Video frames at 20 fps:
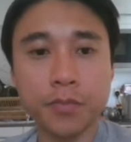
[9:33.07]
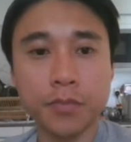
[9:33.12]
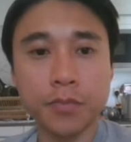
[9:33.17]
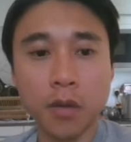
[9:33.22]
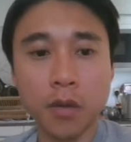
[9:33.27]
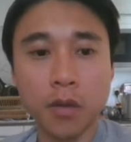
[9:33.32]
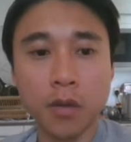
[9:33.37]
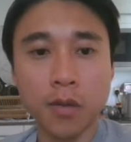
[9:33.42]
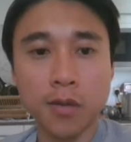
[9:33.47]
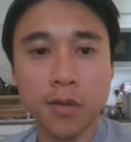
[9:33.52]

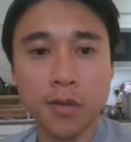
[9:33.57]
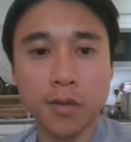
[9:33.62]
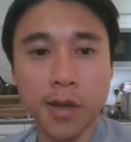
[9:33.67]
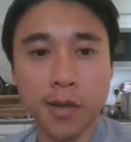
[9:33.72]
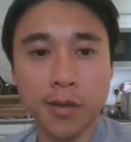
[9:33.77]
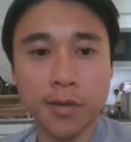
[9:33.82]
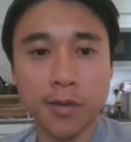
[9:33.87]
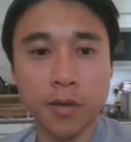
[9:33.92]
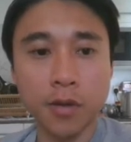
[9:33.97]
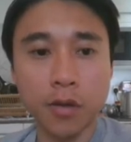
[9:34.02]

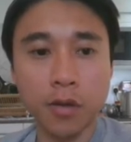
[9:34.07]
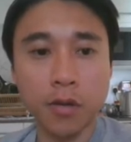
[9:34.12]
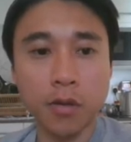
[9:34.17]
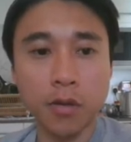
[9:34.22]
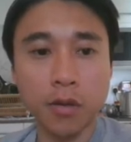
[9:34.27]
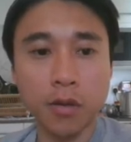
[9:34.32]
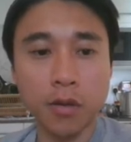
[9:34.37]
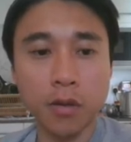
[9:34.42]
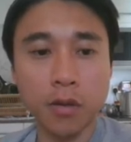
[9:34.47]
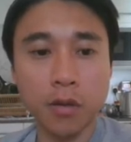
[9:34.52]
Stacks
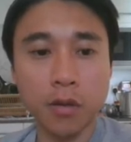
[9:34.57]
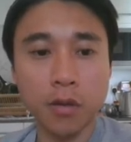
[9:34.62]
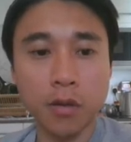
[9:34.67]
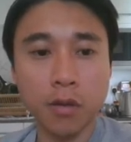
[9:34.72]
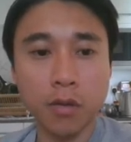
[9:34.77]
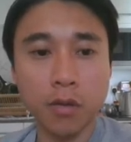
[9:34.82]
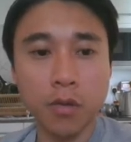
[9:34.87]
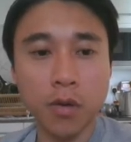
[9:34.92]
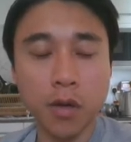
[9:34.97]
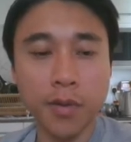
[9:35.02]
are
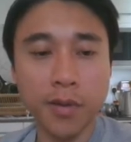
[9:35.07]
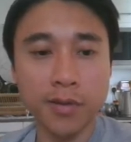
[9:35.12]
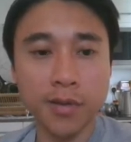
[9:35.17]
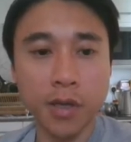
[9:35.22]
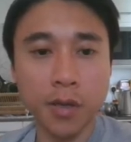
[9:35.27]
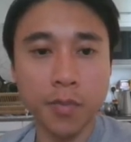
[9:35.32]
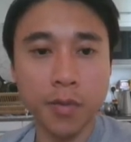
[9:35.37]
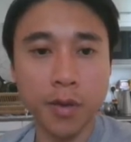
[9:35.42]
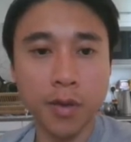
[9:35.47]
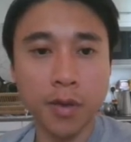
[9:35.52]
quite a bit
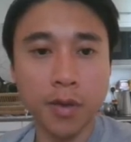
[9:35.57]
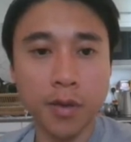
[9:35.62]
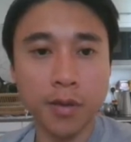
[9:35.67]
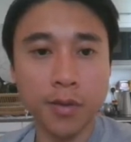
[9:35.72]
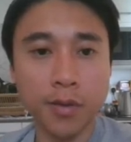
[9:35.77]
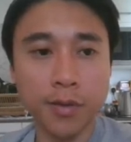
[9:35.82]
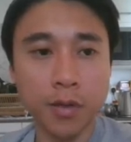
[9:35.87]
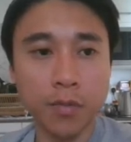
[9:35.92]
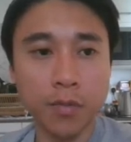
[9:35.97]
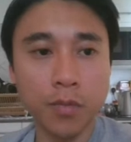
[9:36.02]
deeper here,
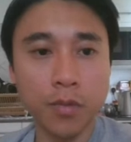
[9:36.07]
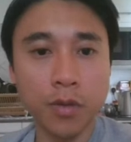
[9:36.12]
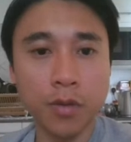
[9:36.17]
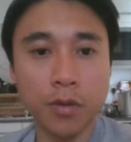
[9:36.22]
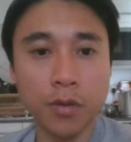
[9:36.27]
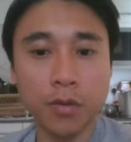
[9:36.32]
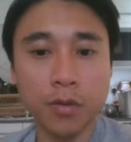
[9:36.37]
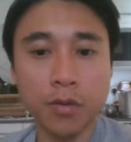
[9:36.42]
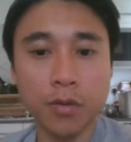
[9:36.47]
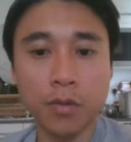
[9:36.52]
so we
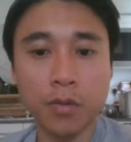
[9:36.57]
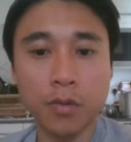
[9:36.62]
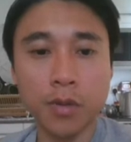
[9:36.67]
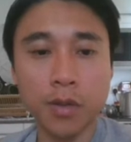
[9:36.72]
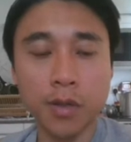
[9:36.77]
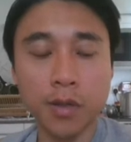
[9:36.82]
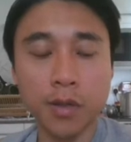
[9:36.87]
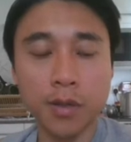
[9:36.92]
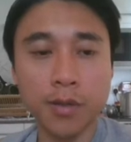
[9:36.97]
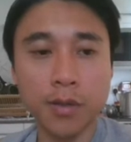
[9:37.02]
do
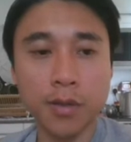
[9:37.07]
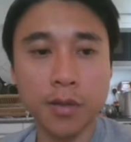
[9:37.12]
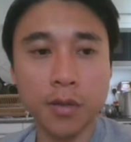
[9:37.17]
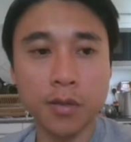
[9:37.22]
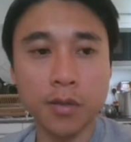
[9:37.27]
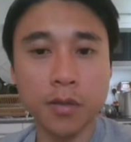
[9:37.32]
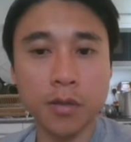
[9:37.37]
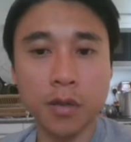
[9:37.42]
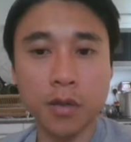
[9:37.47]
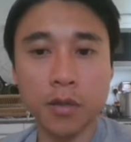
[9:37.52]
need to
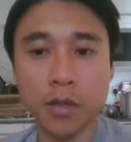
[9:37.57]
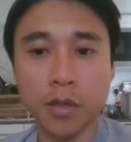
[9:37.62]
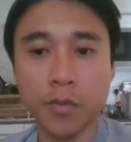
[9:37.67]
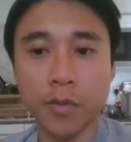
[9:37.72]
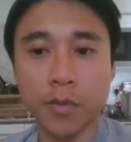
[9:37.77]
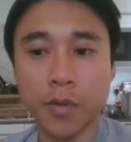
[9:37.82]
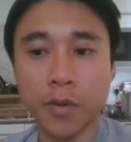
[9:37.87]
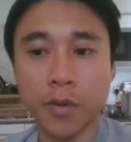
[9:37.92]
size up a bit.